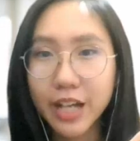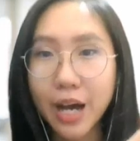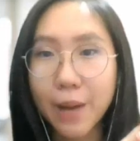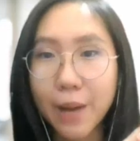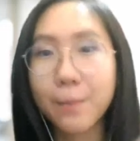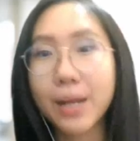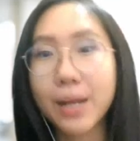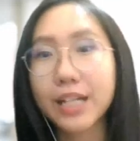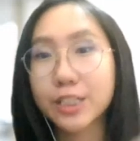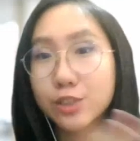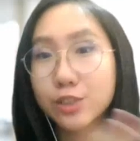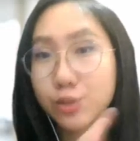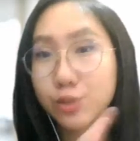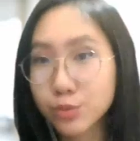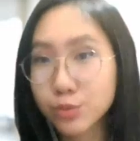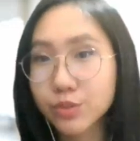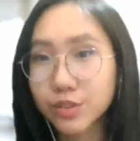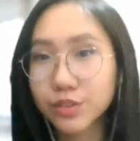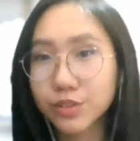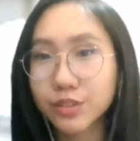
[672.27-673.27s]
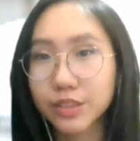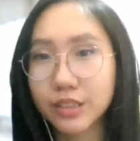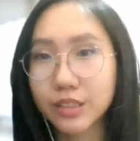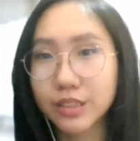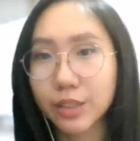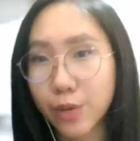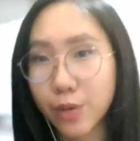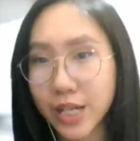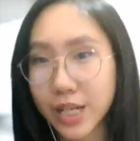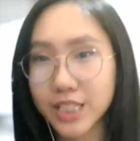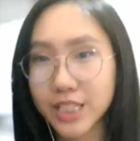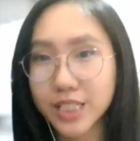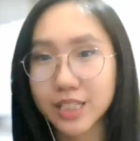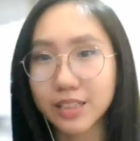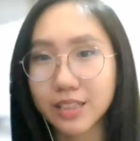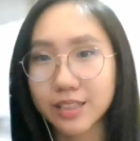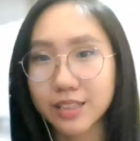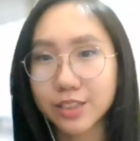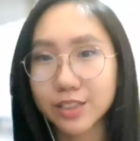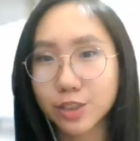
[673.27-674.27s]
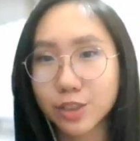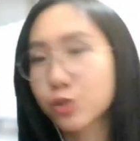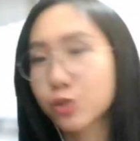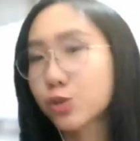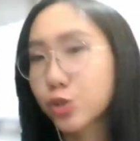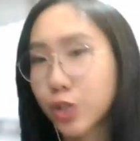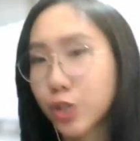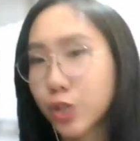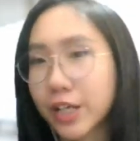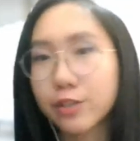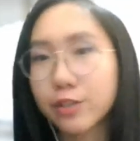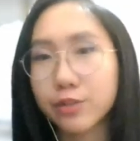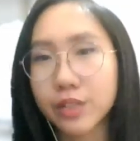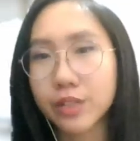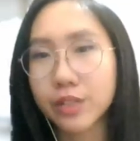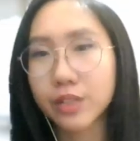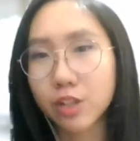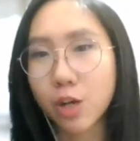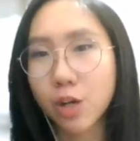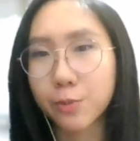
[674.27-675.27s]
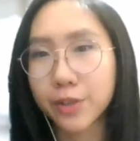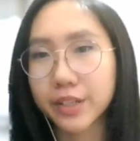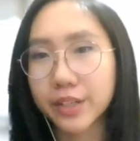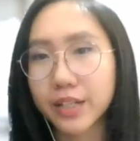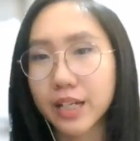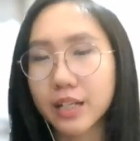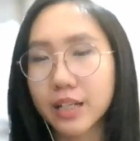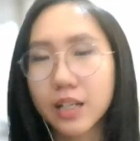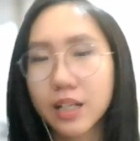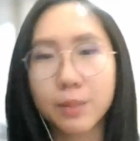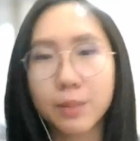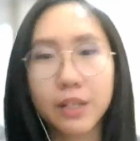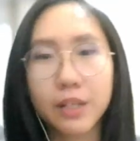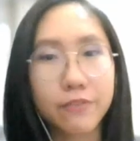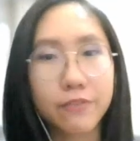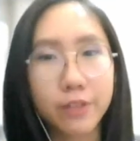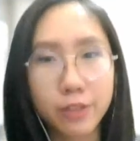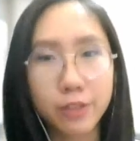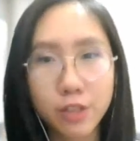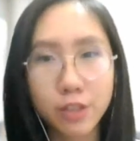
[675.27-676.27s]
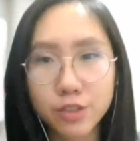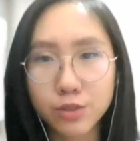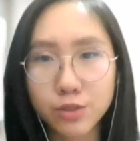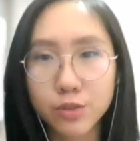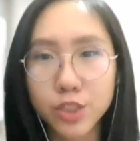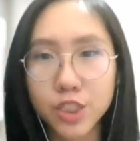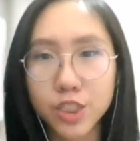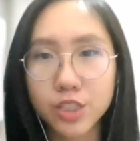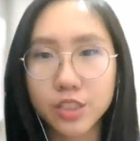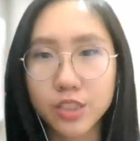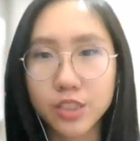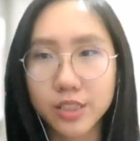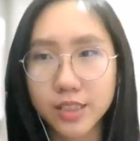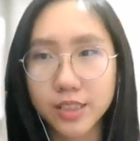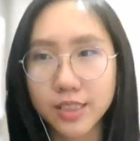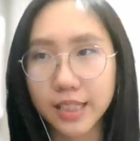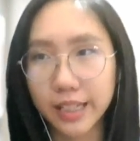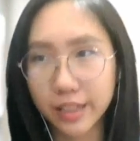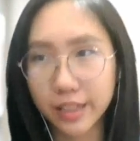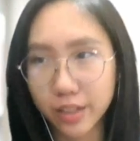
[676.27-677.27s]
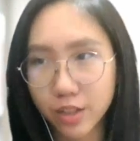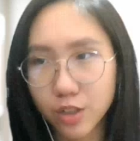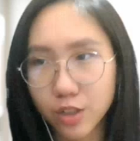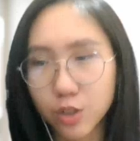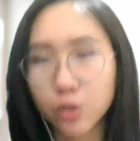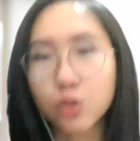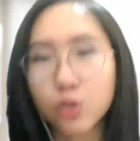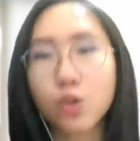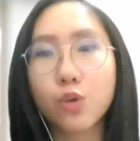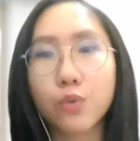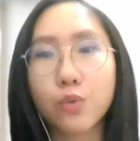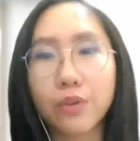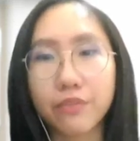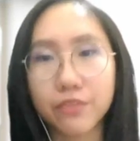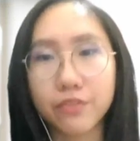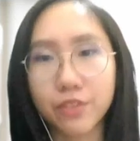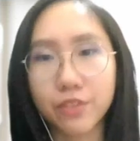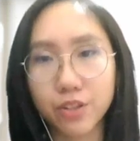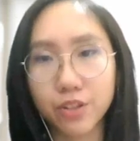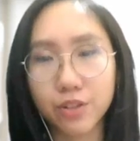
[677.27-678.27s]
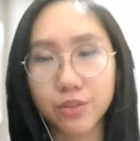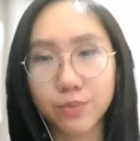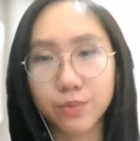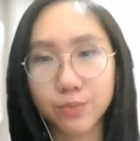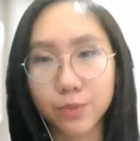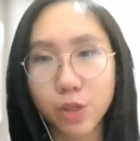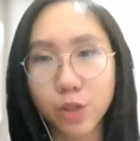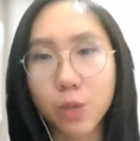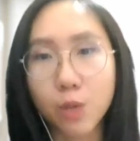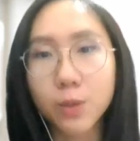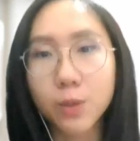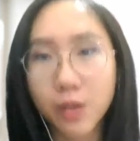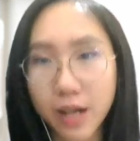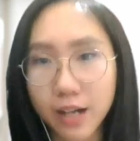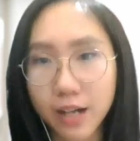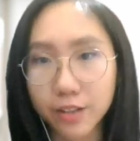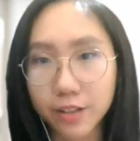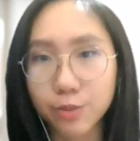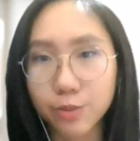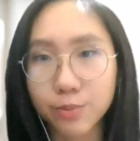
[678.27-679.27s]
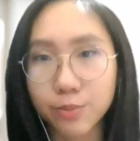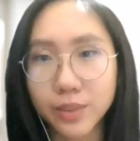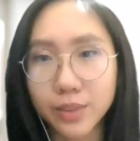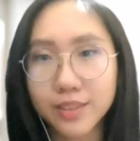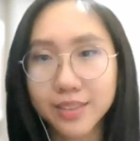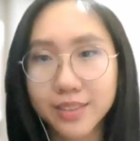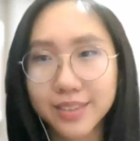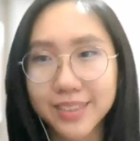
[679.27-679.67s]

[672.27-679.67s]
might suit the question, so you're trying to incorporate that. But if you're not so sure, just like go with your normal argument.